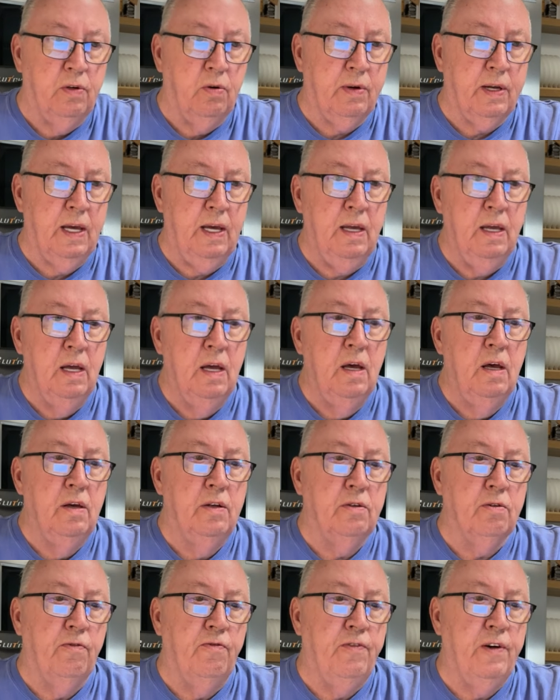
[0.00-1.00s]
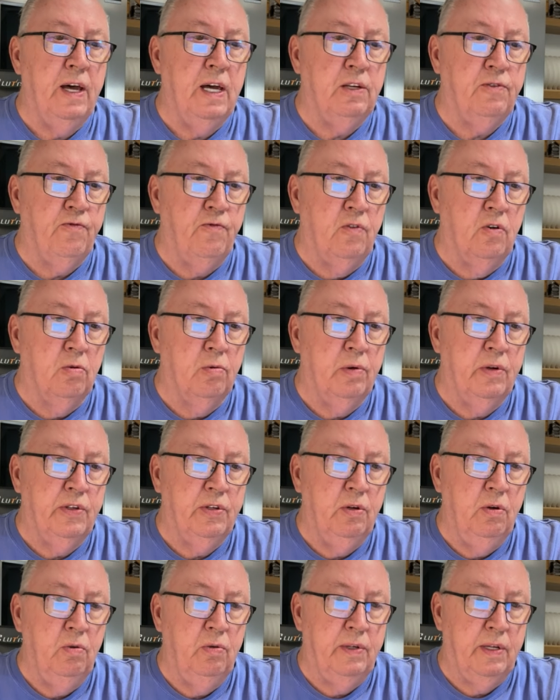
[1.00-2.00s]
Okay, so fast forward
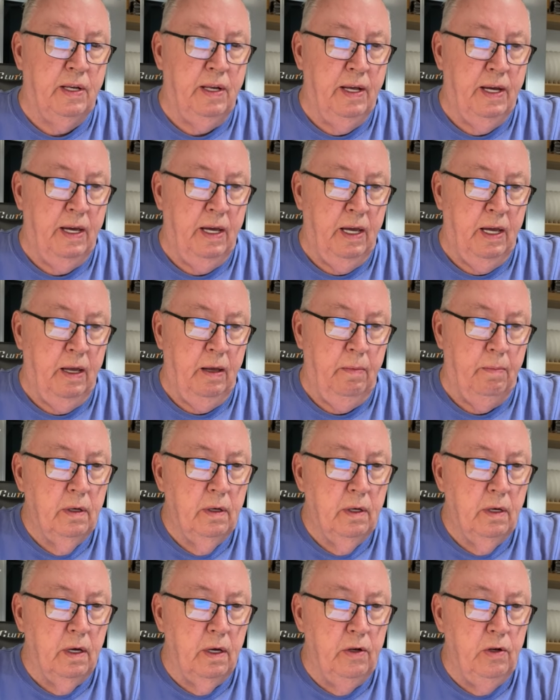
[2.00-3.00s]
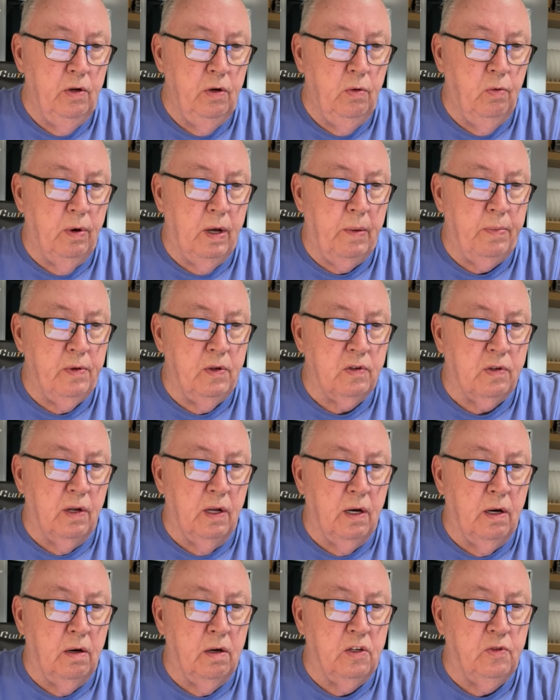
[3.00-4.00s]
to today. A new weapons
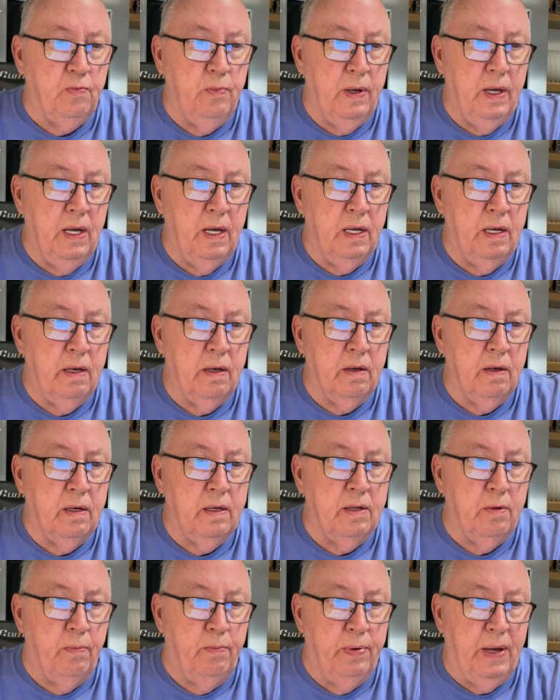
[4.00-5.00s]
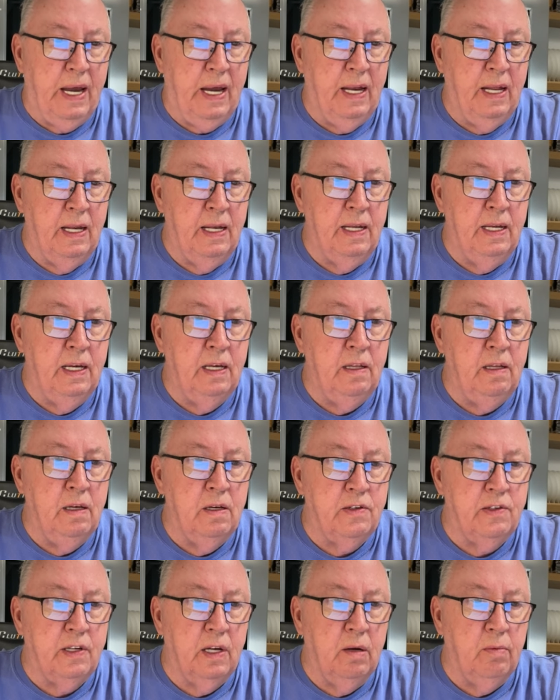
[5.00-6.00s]
law is being debated in the
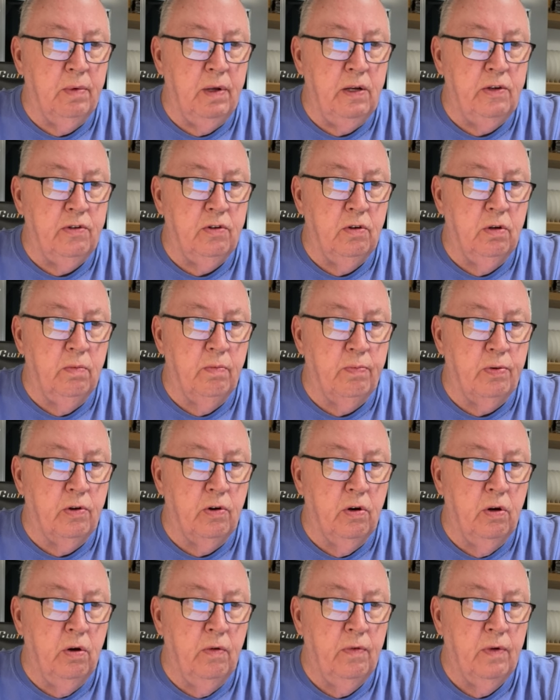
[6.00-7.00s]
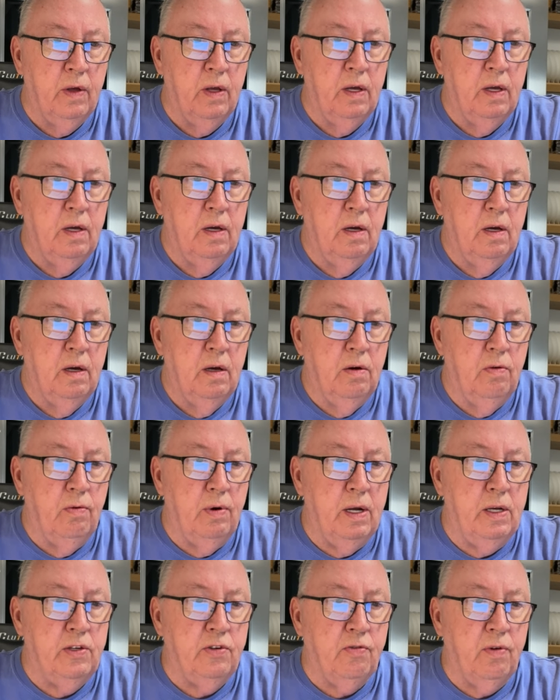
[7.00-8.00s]
assembly to improve
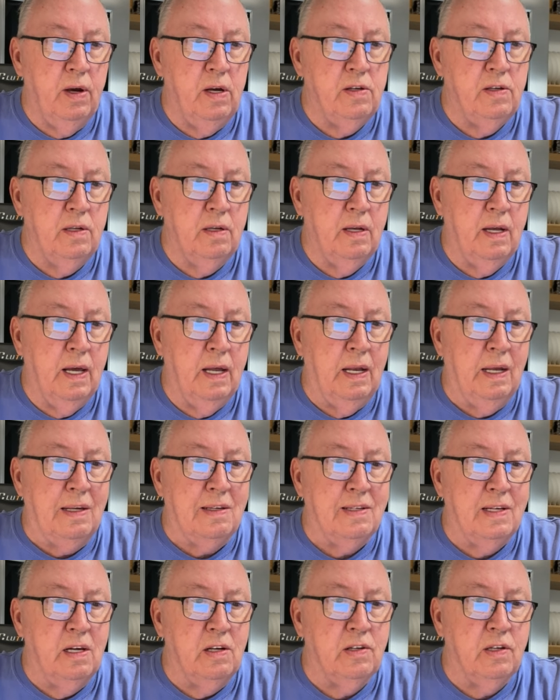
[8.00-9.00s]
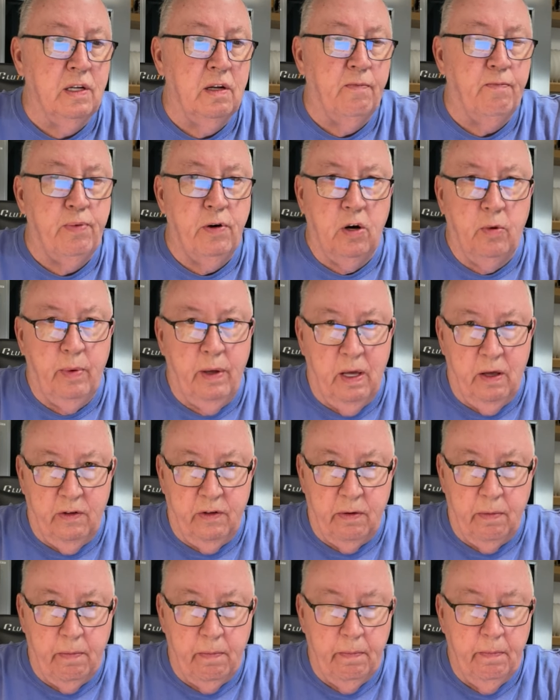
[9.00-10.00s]
registration and extension of permits.